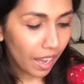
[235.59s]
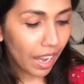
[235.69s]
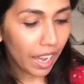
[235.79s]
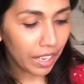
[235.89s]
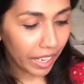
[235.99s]

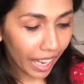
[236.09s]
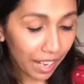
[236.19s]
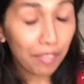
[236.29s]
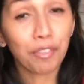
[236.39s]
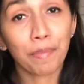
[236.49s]
And
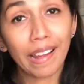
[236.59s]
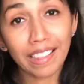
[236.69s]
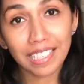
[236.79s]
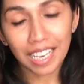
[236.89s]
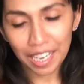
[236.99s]
again, for
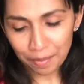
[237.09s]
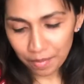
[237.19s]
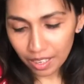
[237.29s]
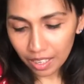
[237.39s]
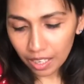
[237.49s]
bath
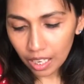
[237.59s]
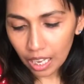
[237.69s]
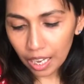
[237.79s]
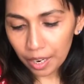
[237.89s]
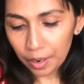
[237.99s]
time,
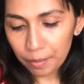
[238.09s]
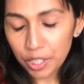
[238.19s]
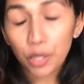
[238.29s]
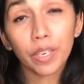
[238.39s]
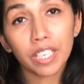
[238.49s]

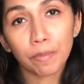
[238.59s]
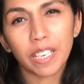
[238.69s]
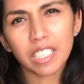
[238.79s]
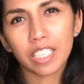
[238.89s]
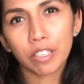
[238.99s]

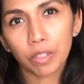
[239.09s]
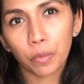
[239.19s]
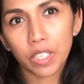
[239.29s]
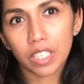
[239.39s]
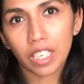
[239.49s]
especially during
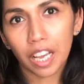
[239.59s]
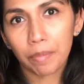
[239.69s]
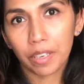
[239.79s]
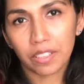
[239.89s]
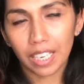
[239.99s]
winter
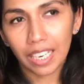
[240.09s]
time, because I